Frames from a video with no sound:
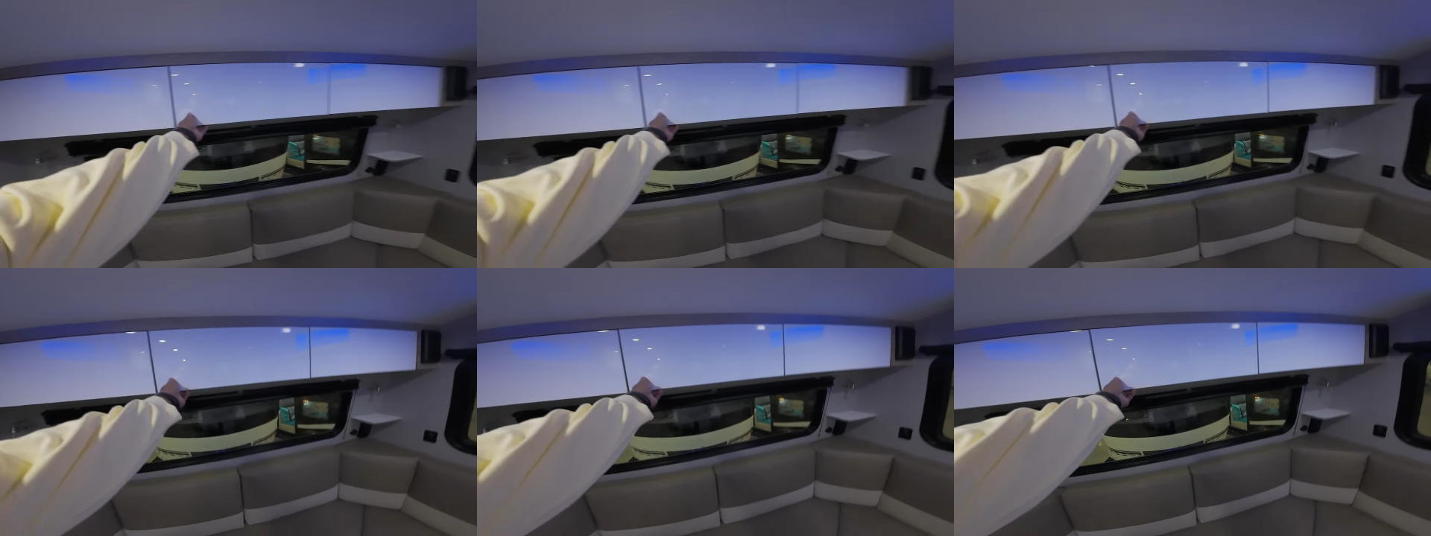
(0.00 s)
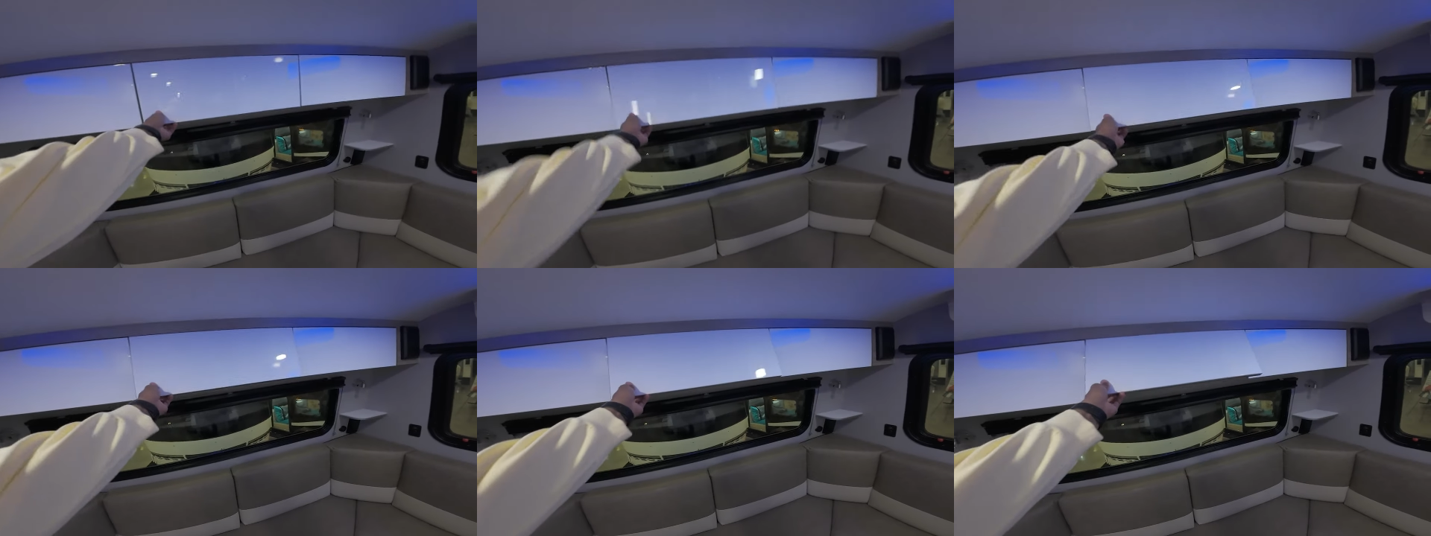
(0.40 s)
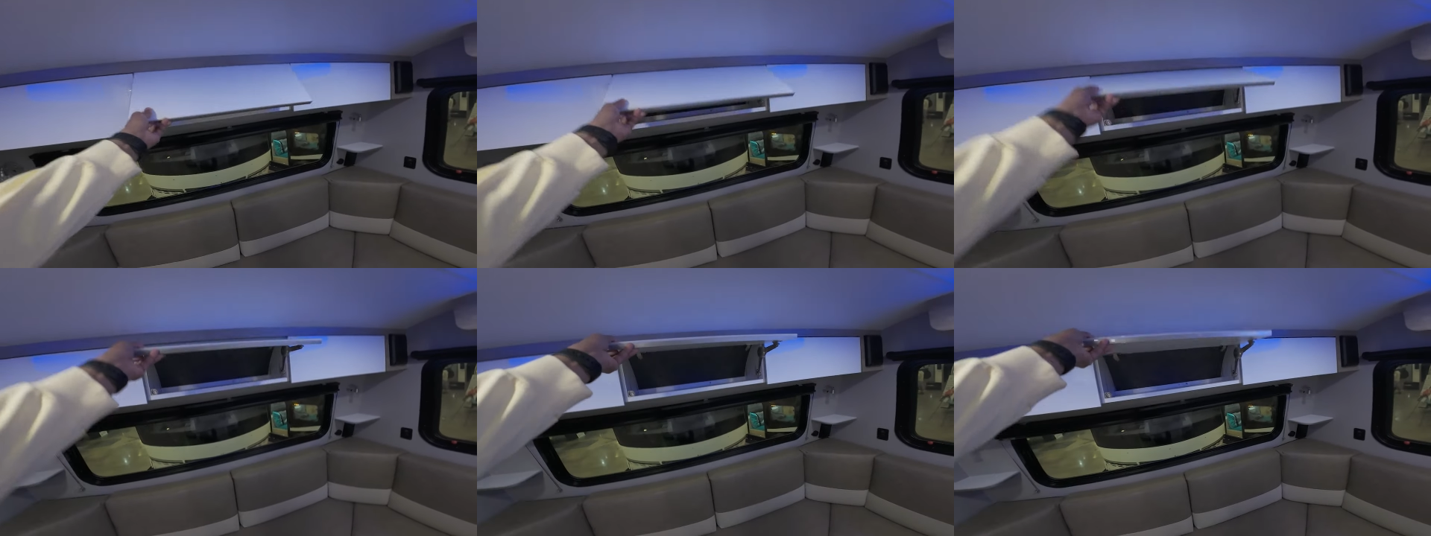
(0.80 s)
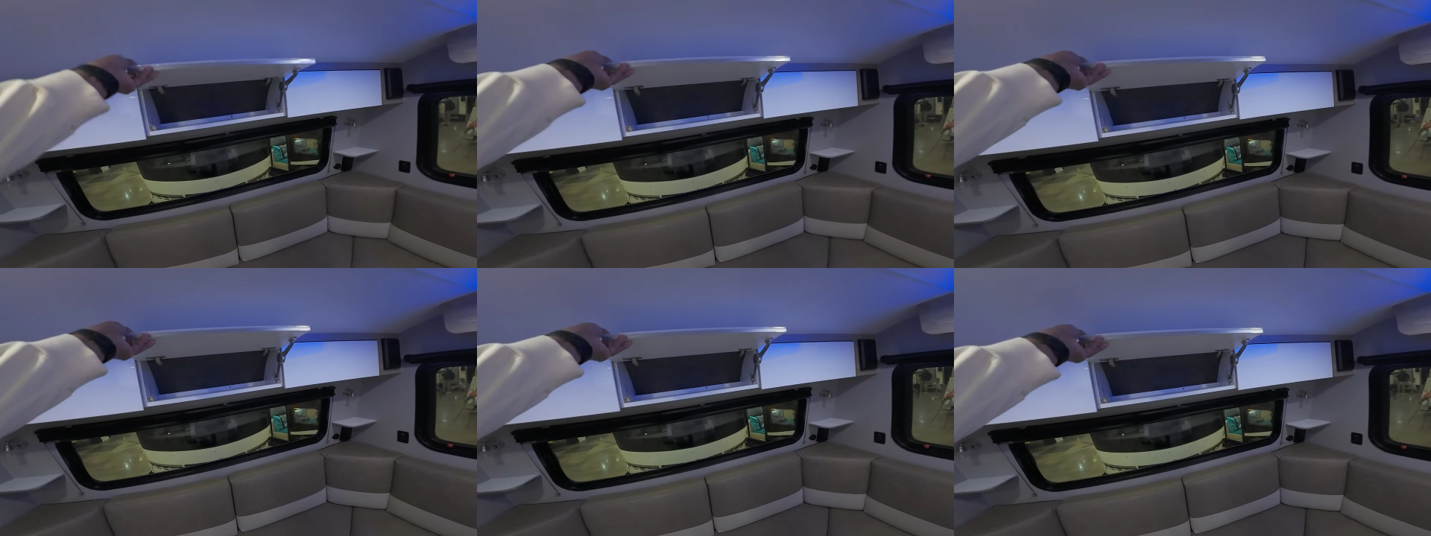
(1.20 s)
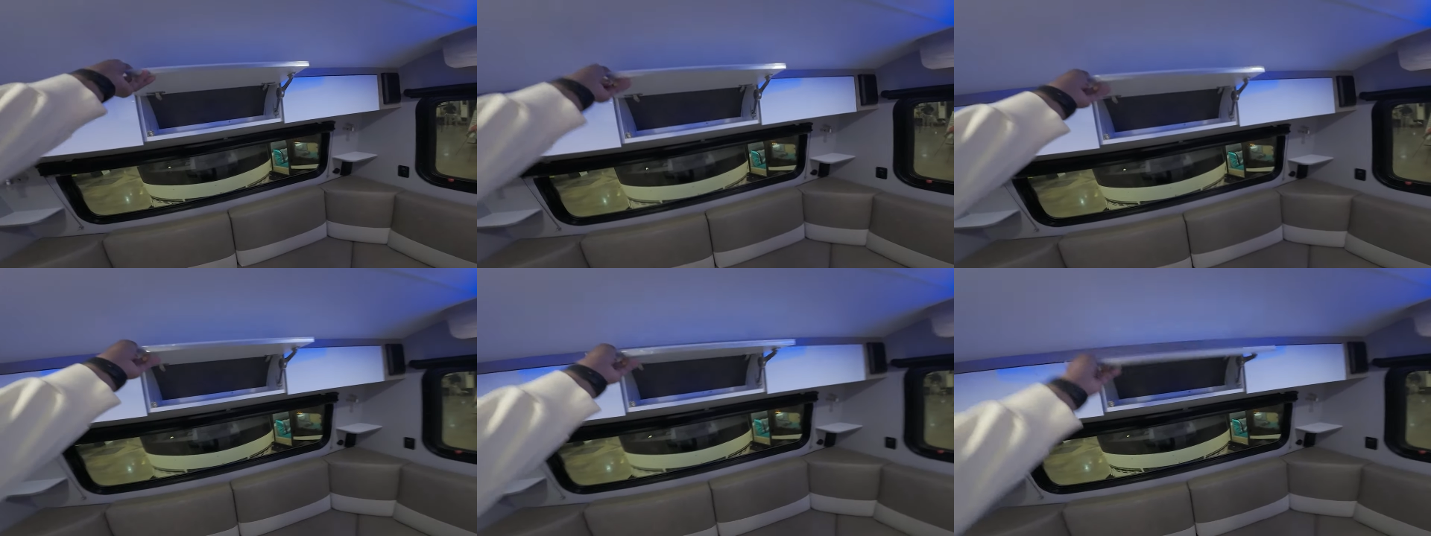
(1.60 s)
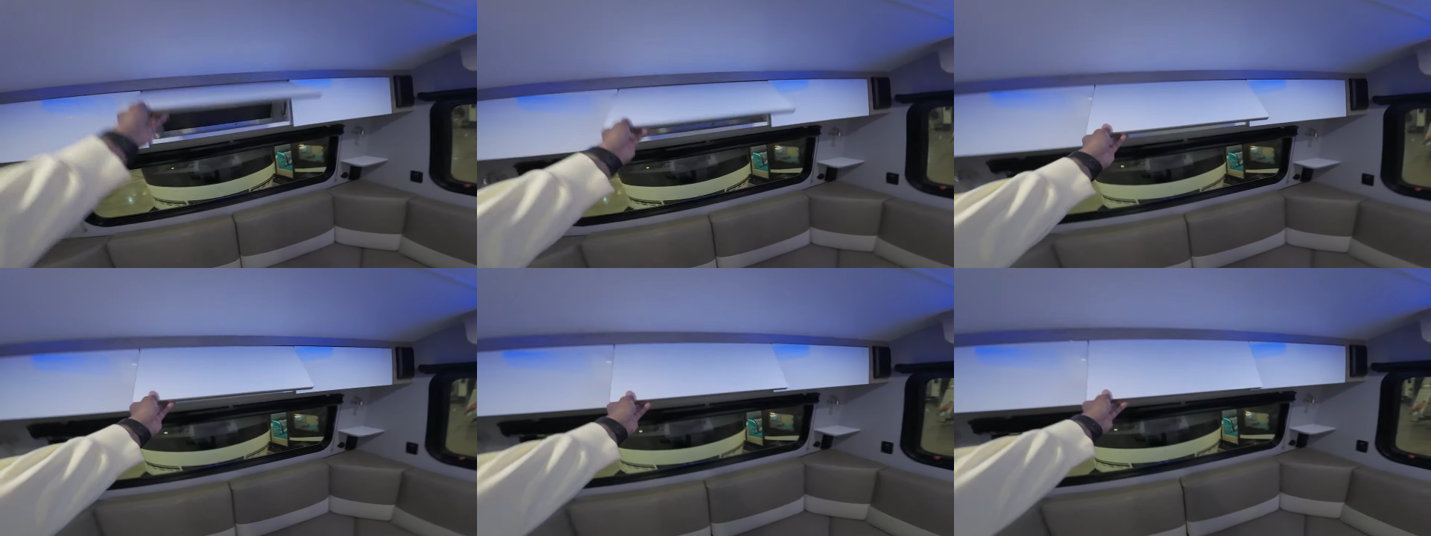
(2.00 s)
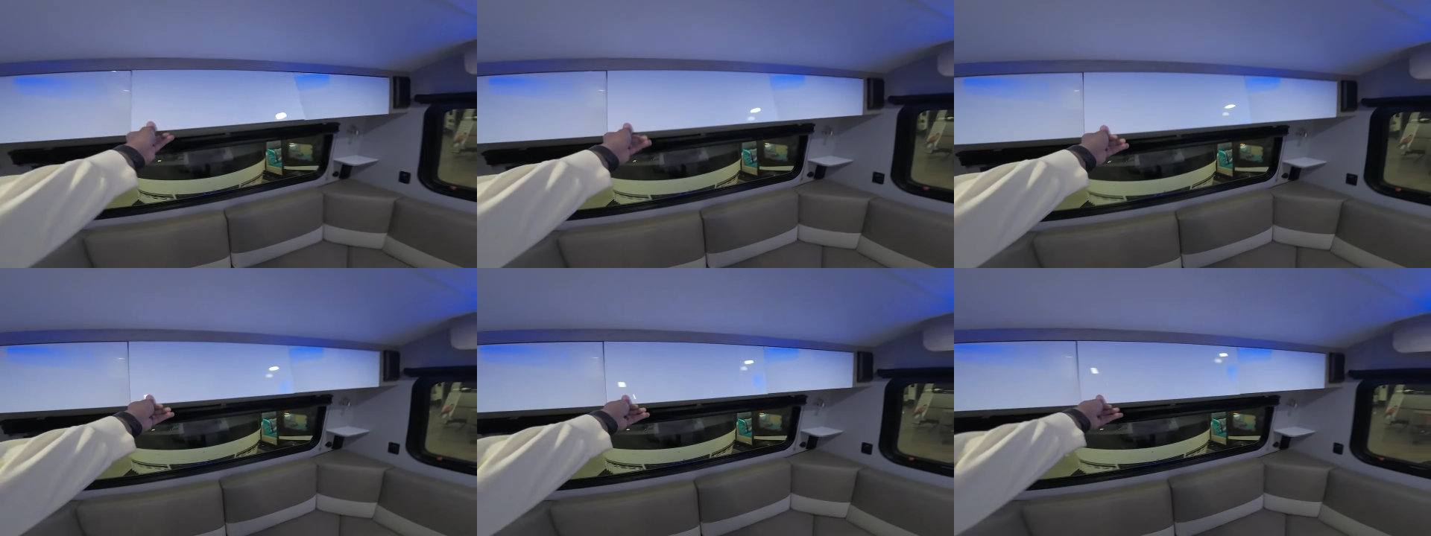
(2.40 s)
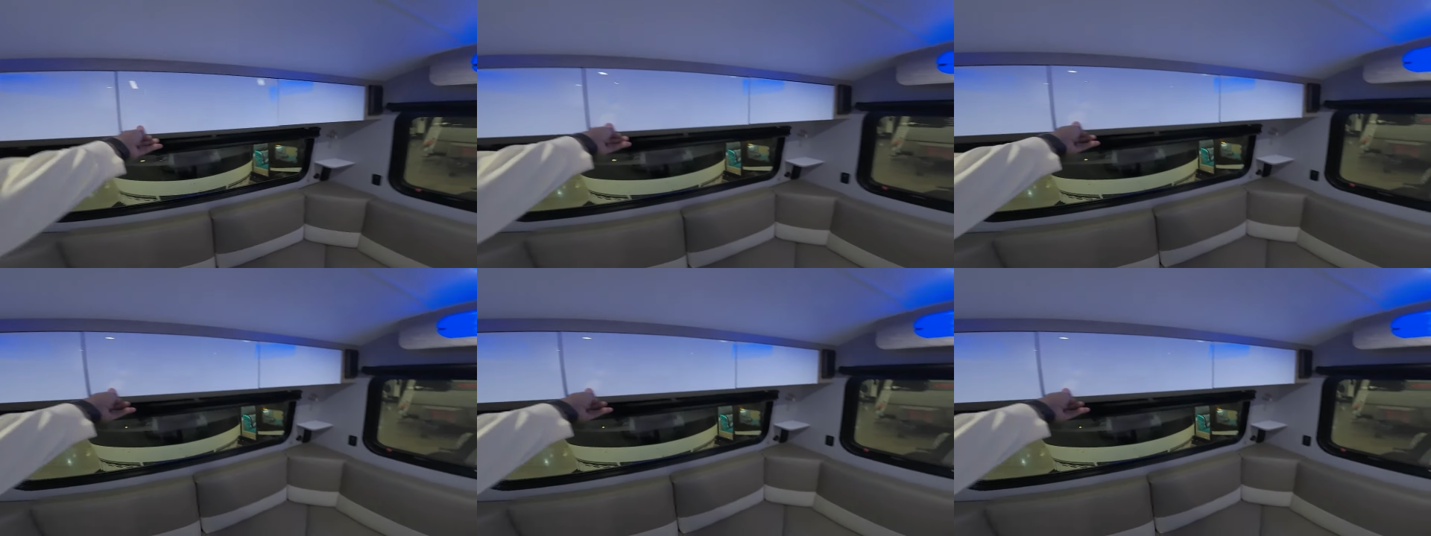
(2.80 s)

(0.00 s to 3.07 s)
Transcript: Nobody's mouth can be seen.